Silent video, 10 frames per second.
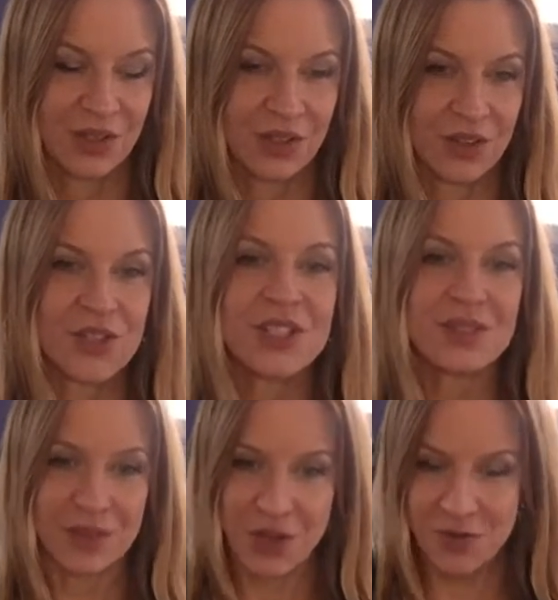or just,
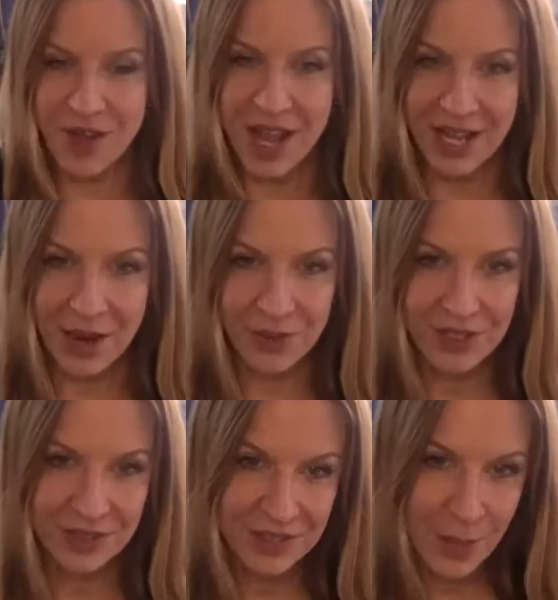you know, if I hang out
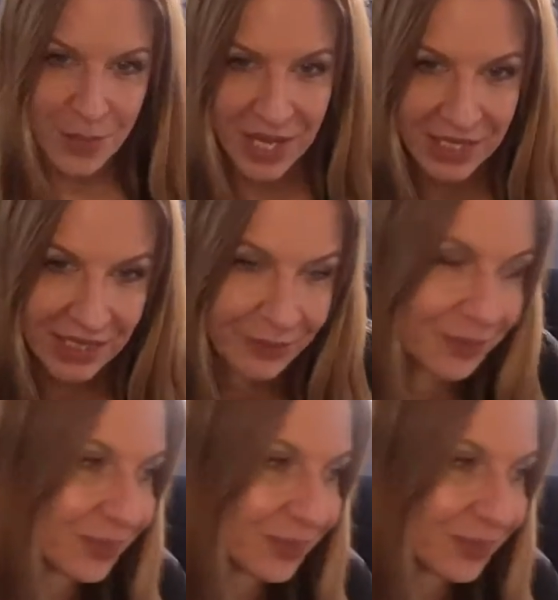with somebody,